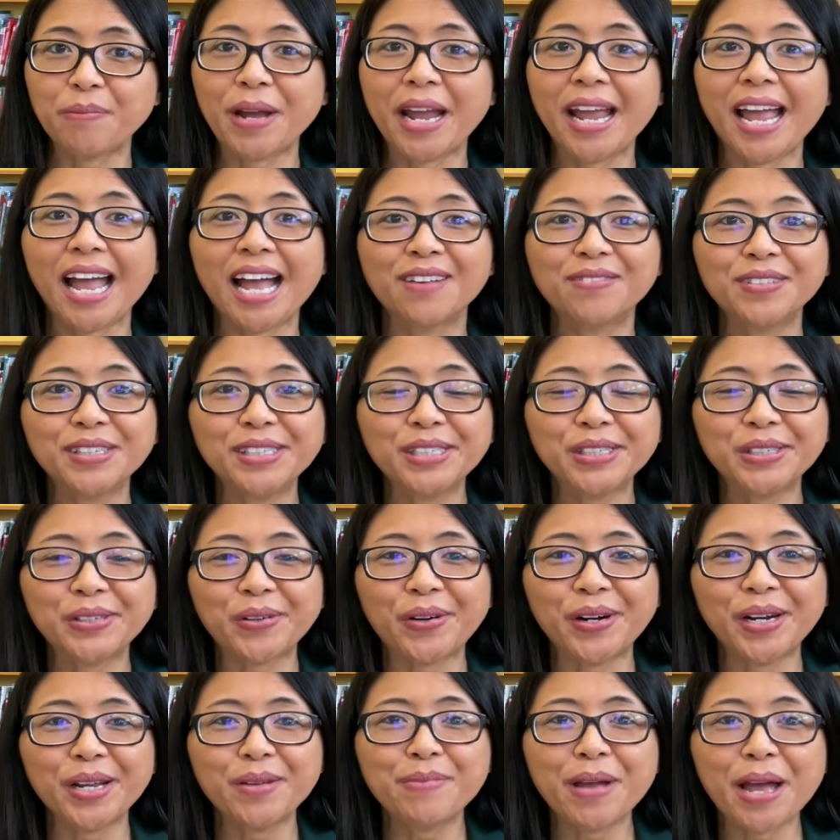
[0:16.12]
I have a
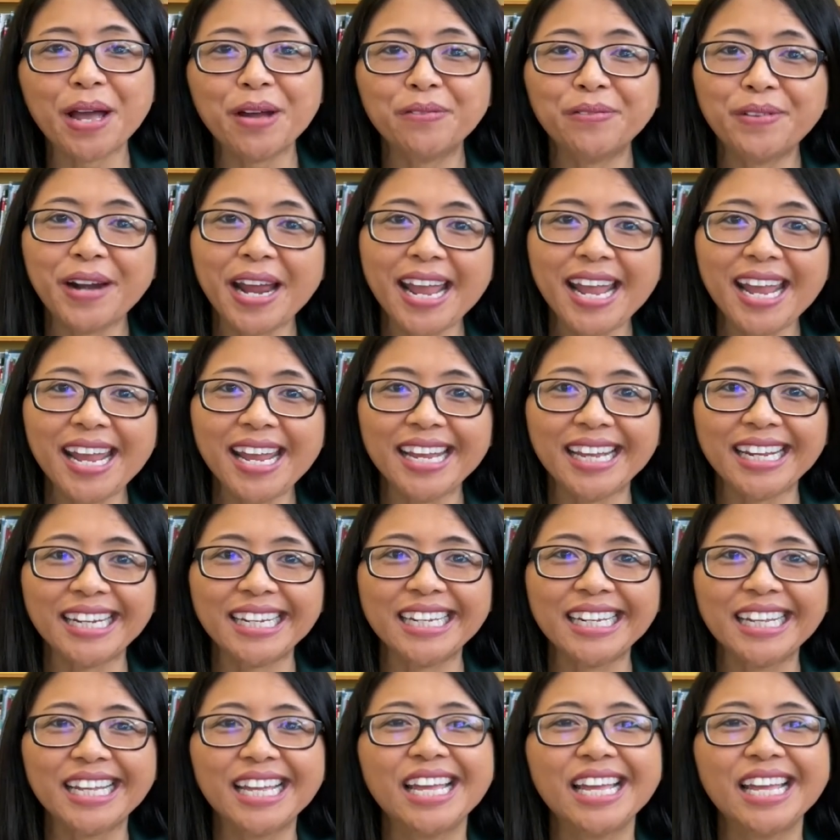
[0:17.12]
story about rain.